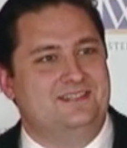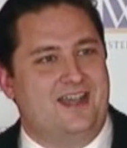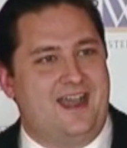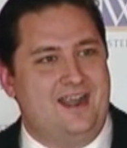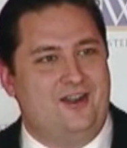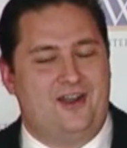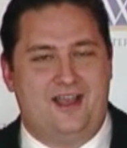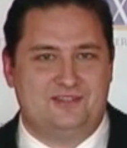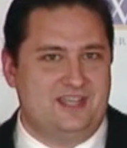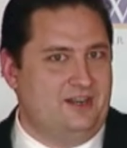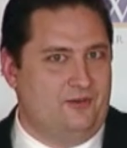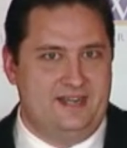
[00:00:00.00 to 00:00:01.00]
I'll
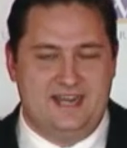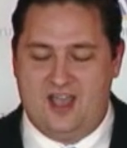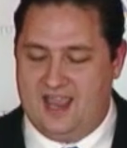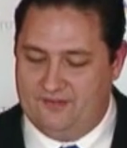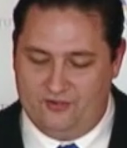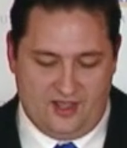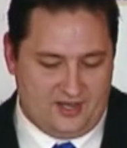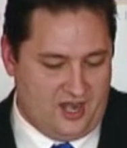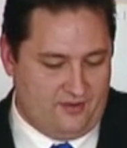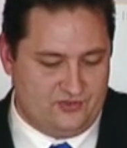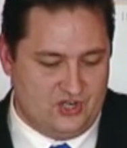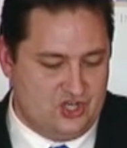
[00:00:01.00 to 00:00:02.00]
tell you right now, I have a lot of
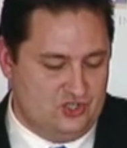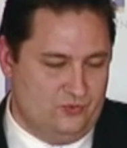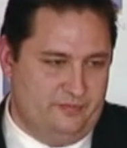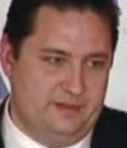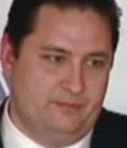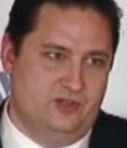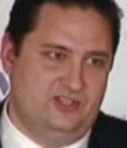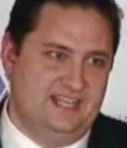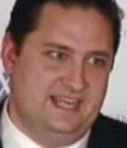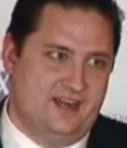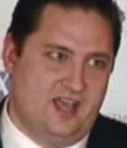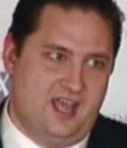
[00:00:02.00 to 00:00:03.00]
conversations with people at
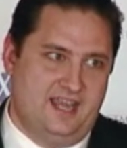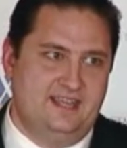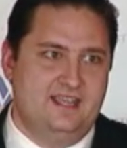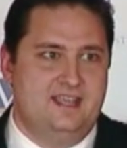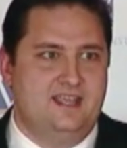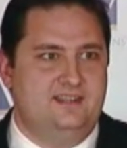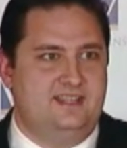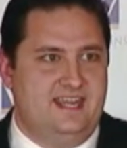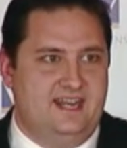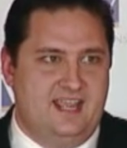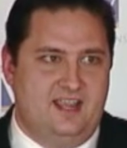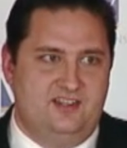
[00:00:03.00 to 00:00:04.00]
DNI,
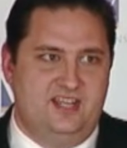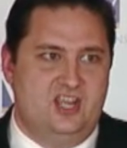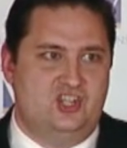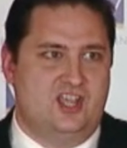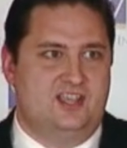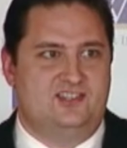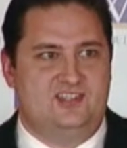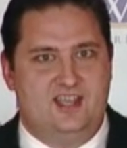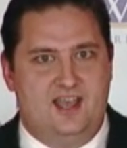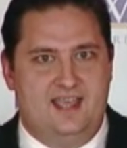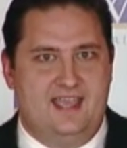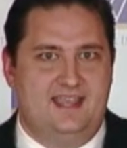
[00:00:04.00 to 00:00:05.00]
DHS,
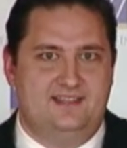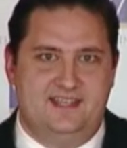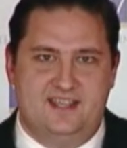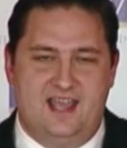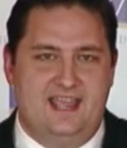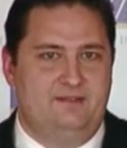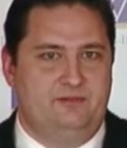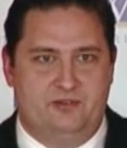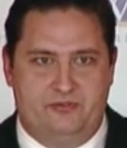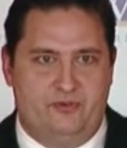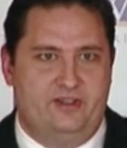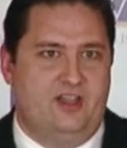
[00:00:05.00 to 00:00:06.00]
CIA, DIA,
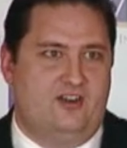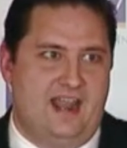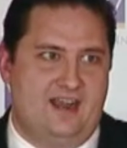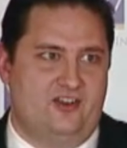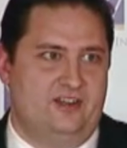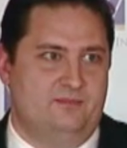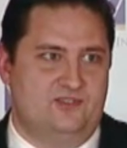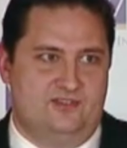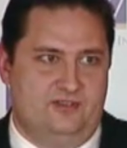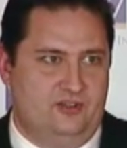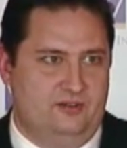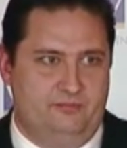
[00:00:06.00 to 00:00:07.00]
three-letter
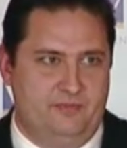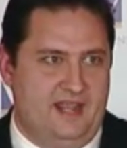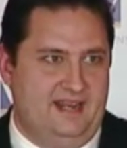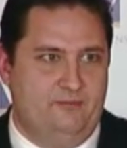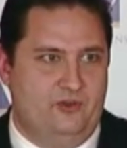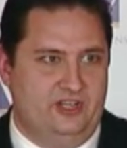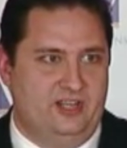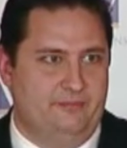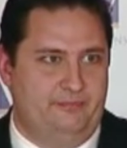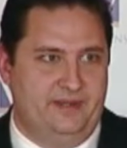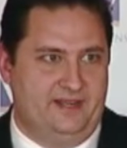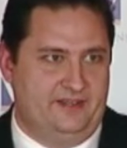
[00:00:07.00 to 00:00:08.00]
acronyms, anyone you can
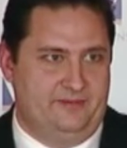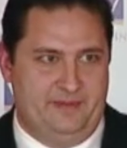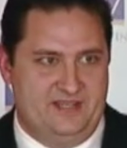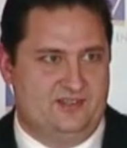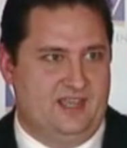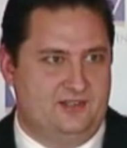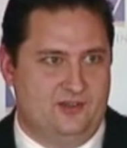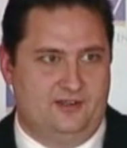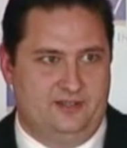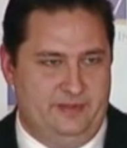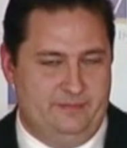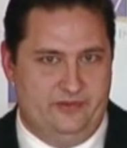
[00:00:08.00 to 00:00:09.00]
pick. Basically, I
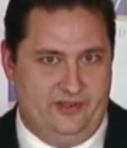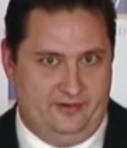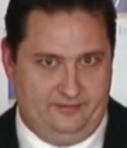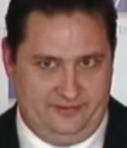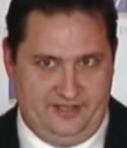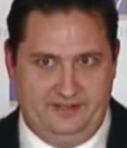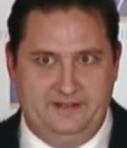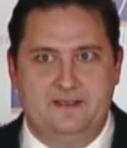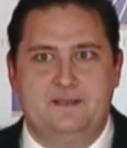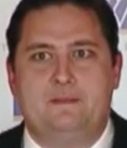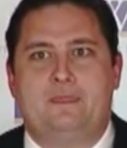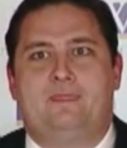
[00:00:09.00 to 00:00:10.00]
talk to people there,
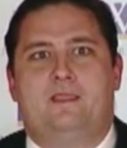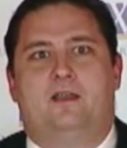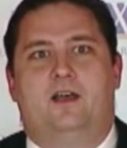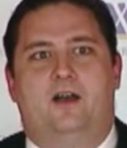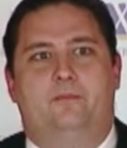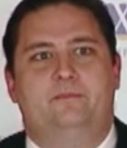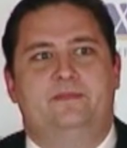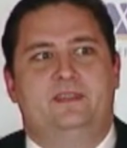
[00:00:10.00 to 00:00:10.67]
okay?